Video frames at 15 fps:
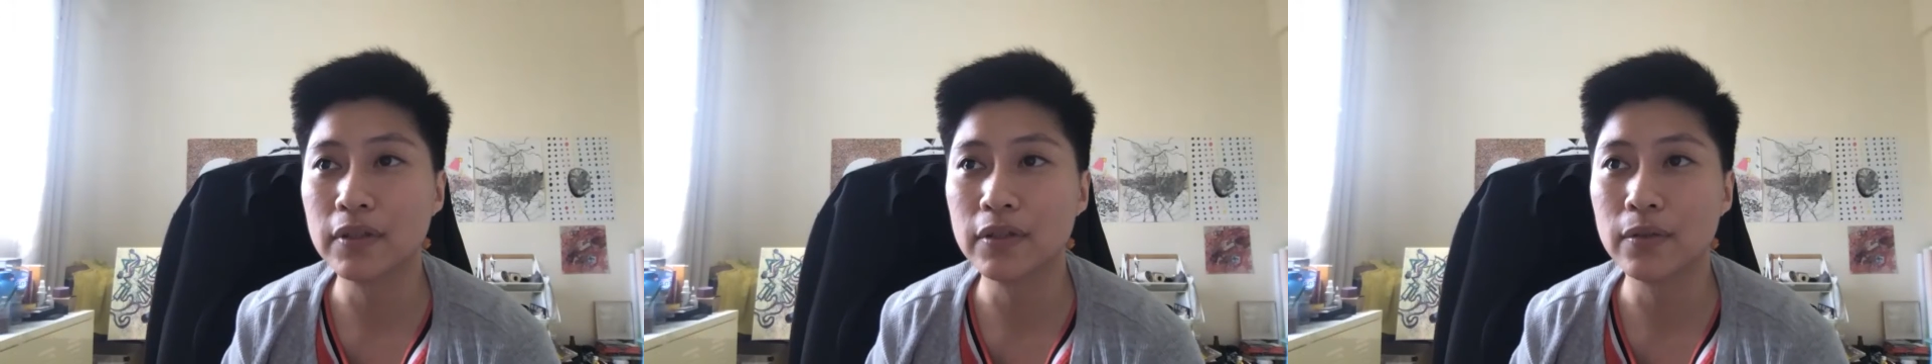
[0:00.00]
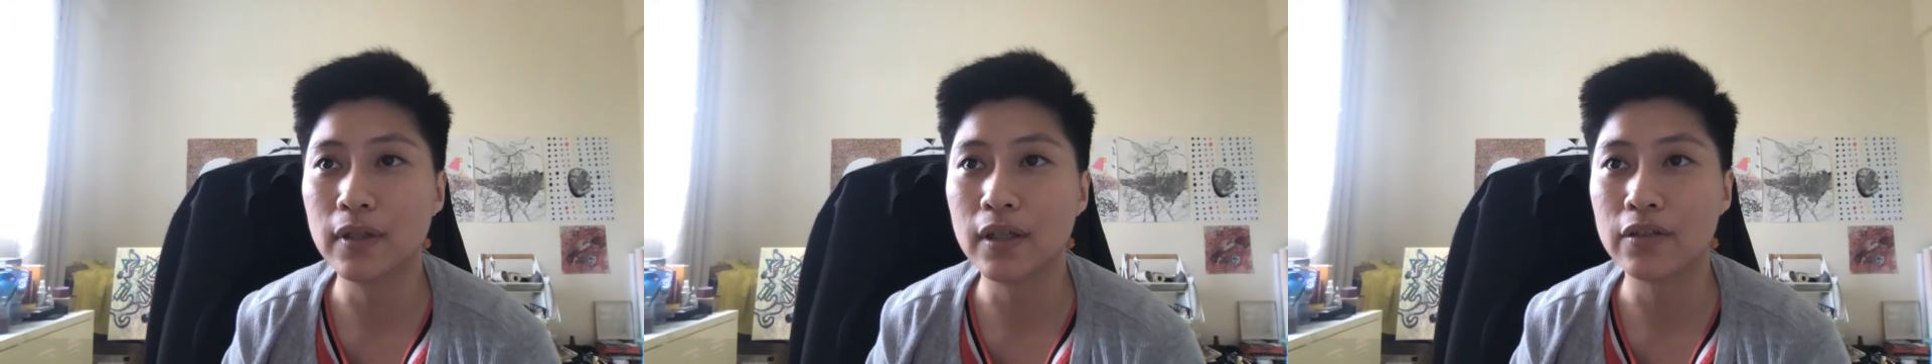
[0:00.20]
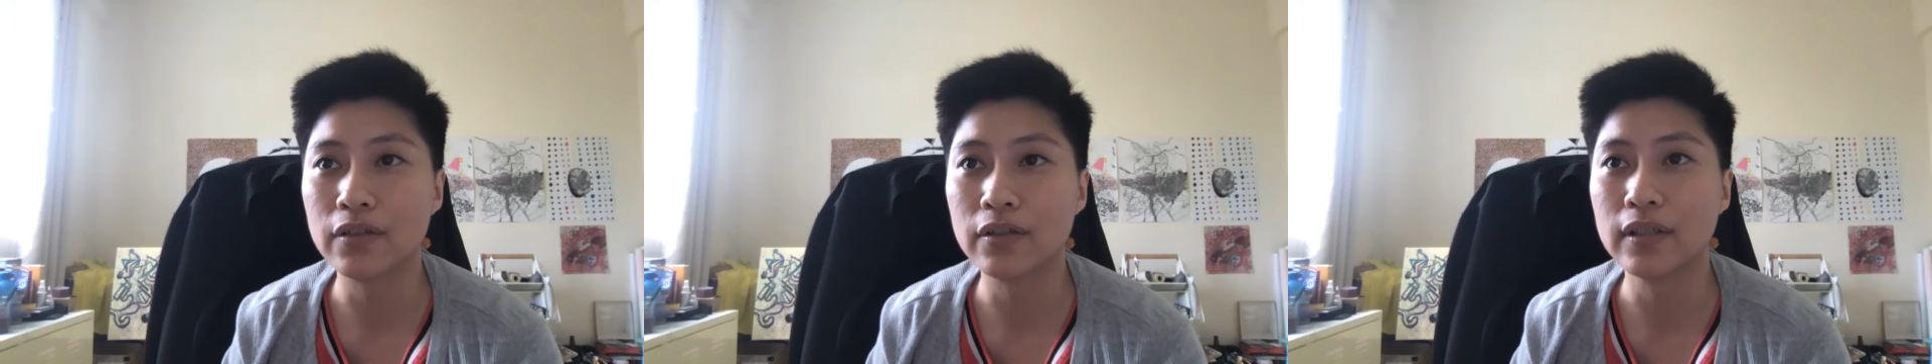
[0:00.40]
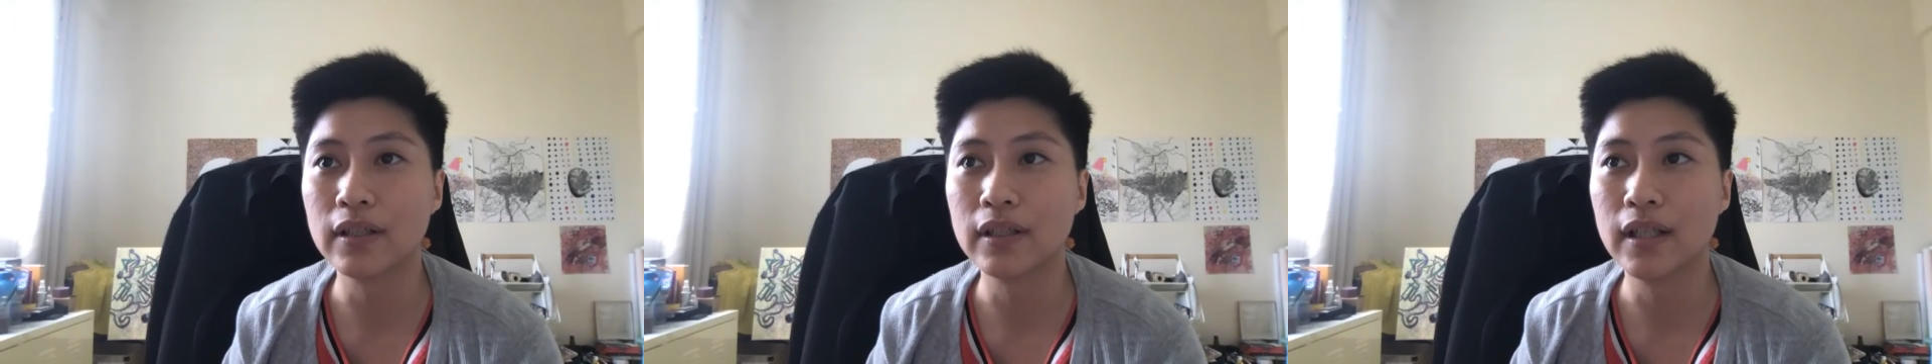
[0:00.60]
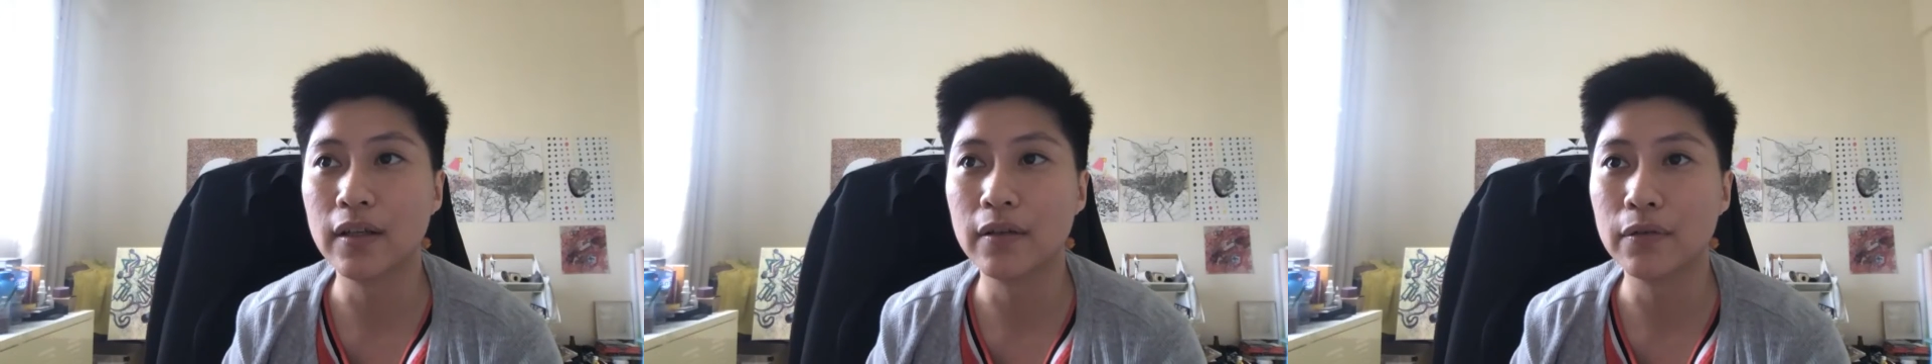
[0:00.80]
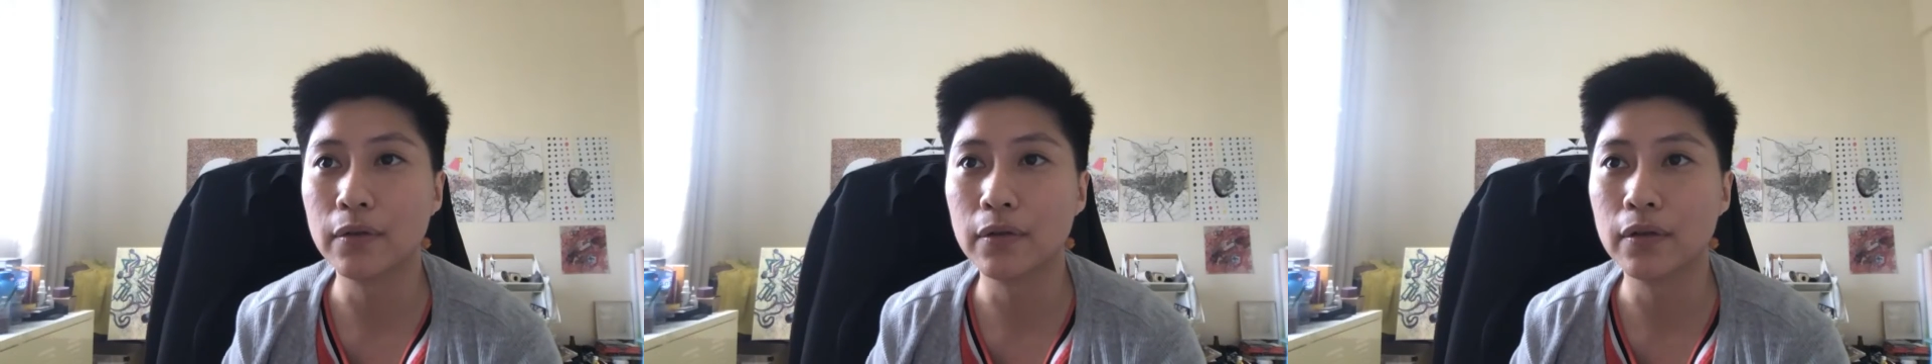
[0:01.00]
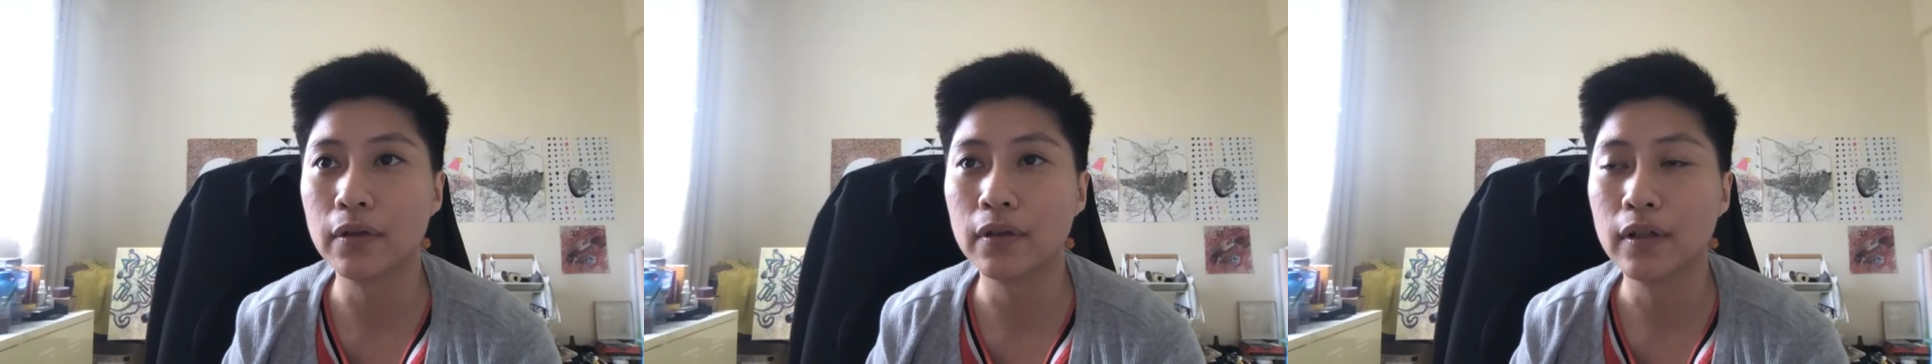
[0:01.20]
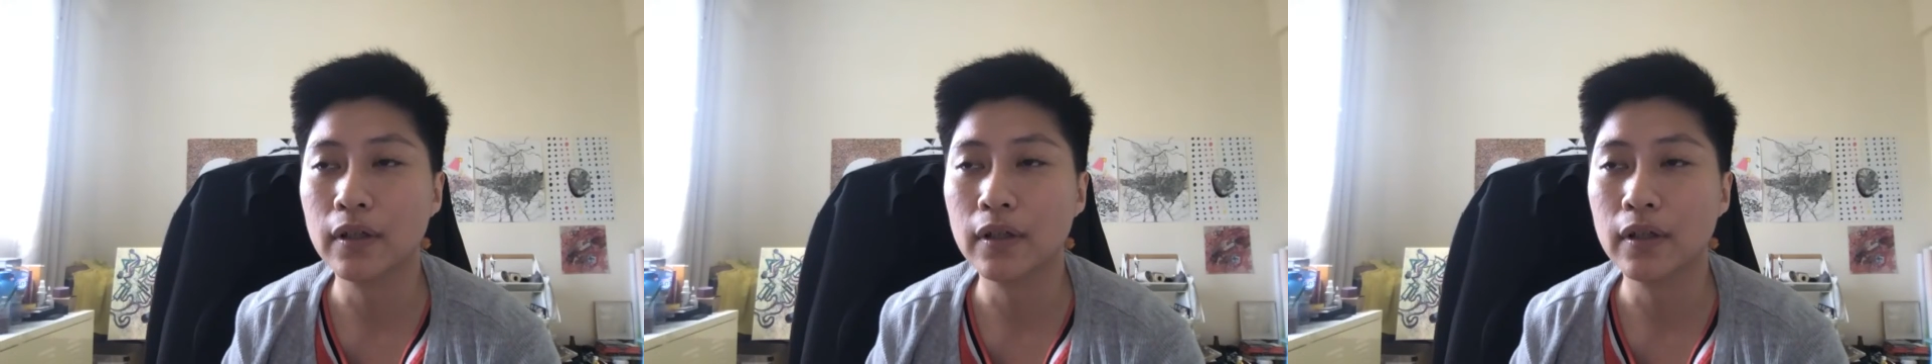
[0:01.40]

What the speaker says: to actually gather